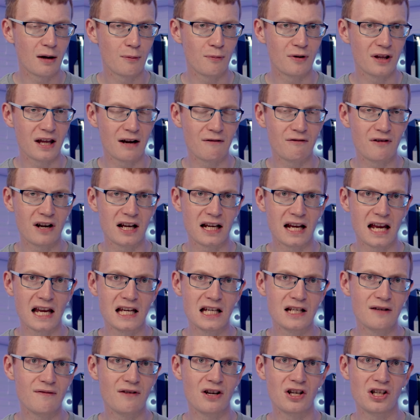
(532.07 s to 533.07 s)
with everything
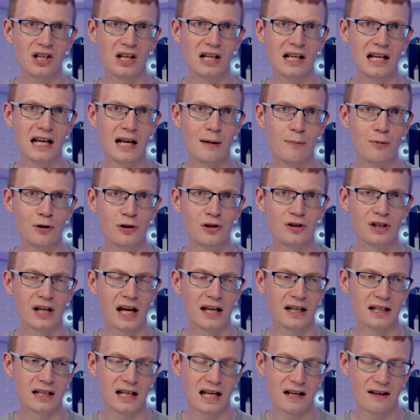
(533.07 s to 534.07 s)
individually labelled
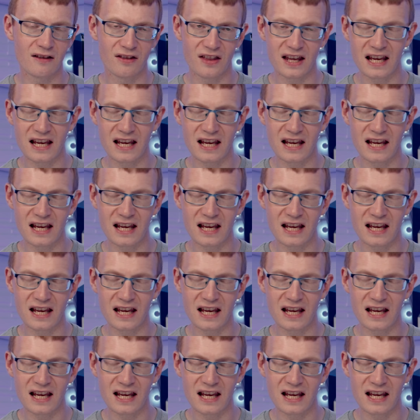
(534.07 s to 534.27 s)
and